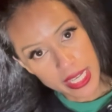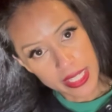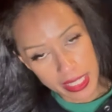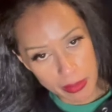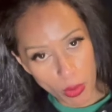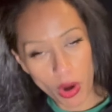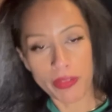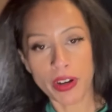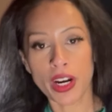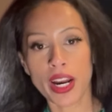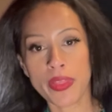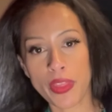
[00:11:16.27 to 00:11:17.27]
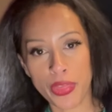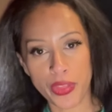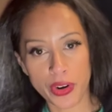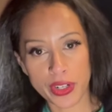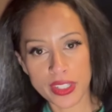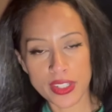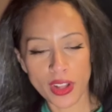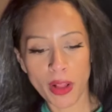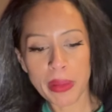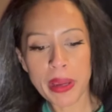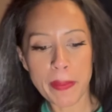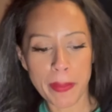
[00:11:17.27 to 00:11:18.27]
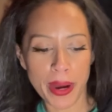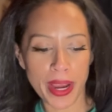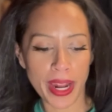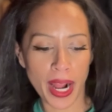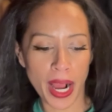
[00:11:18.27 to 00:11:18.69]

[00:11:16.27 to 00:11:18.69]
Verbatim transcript: see more of her in the third installment, but